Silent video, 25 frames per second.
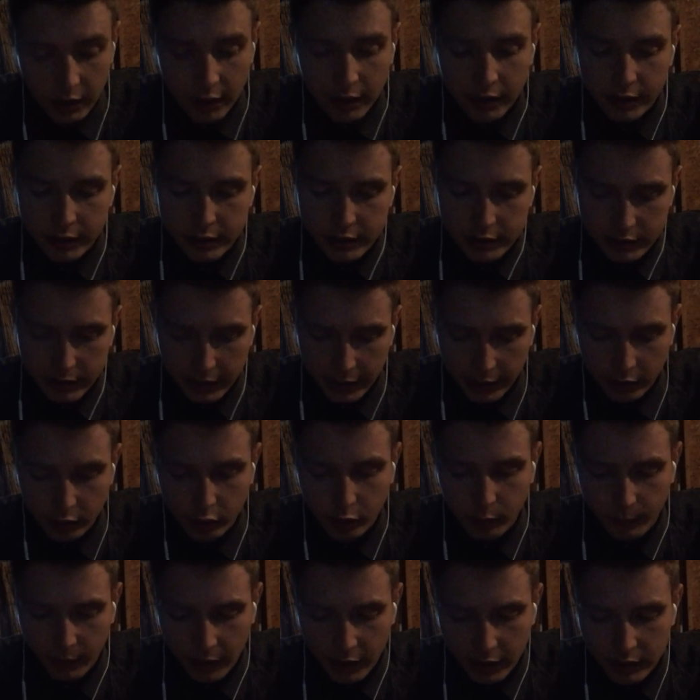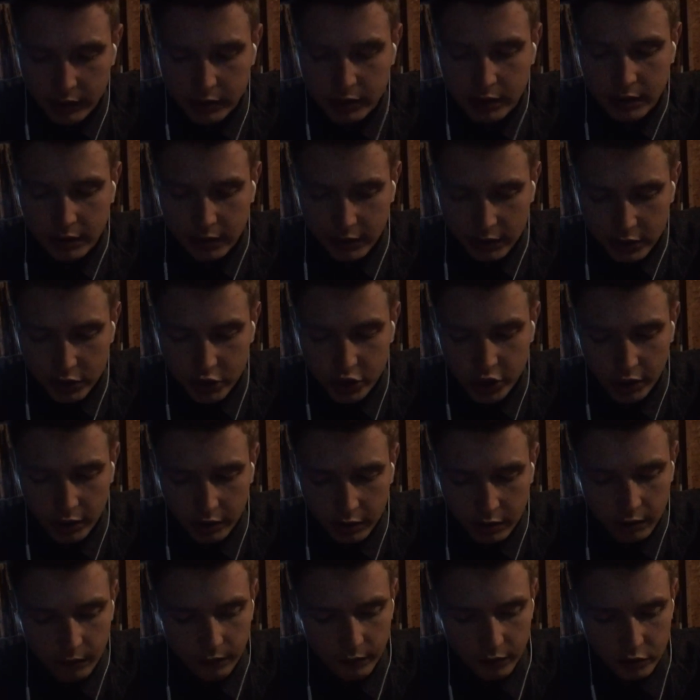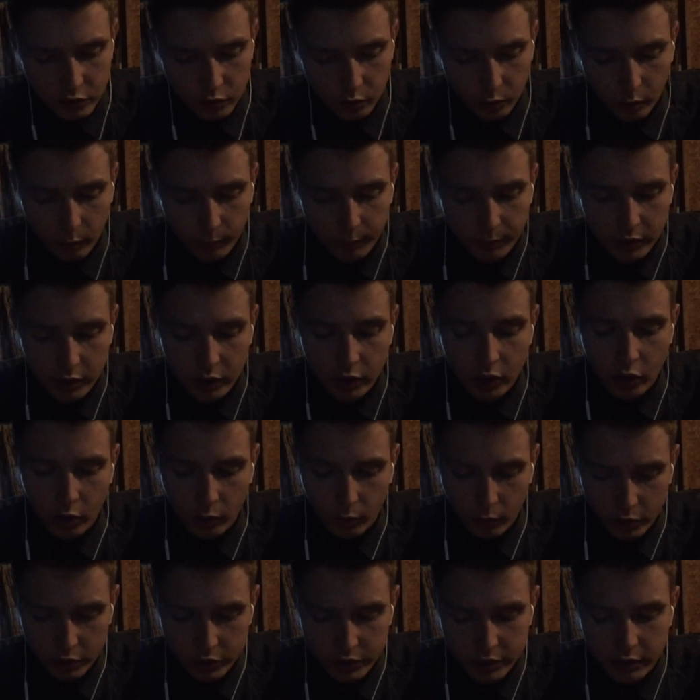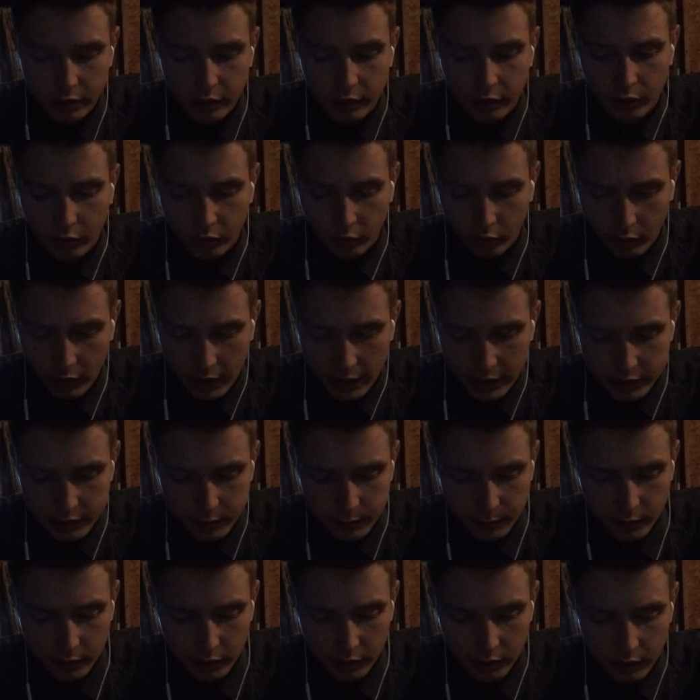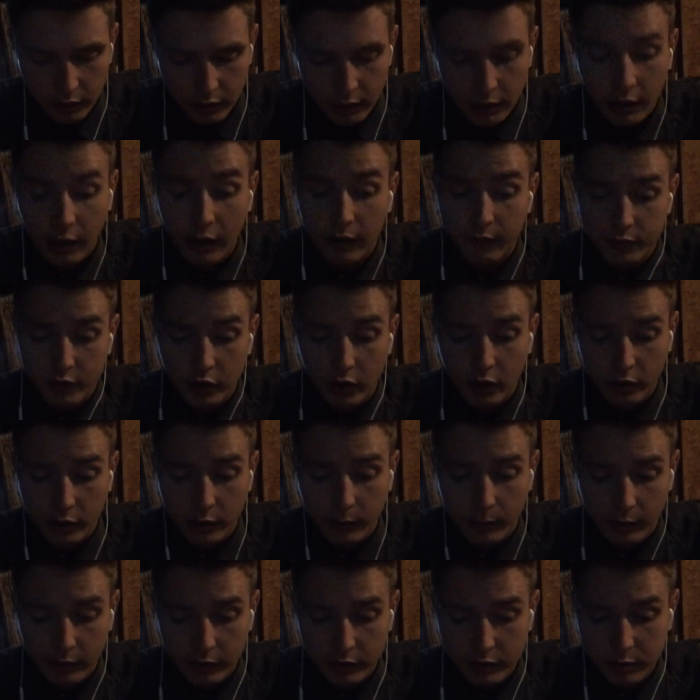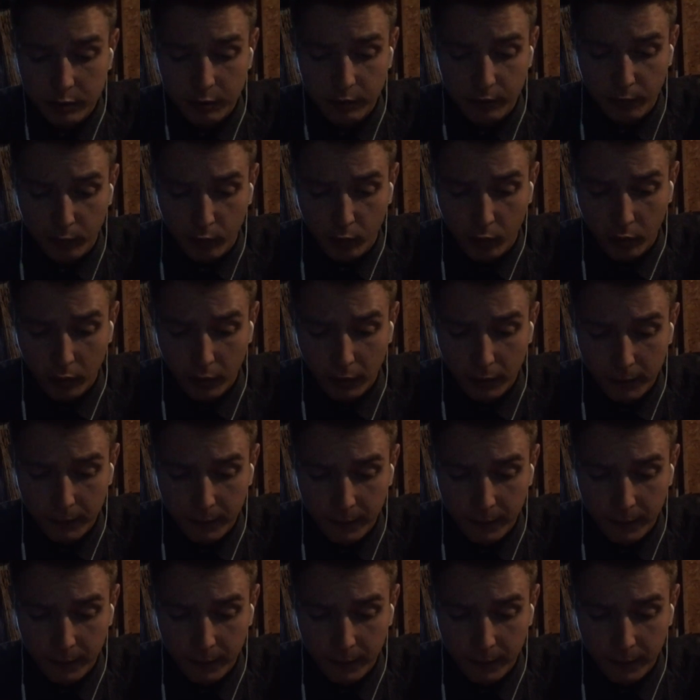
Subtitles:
it's tailor-made to each individual being coerced into the harassment. I've talked about this before.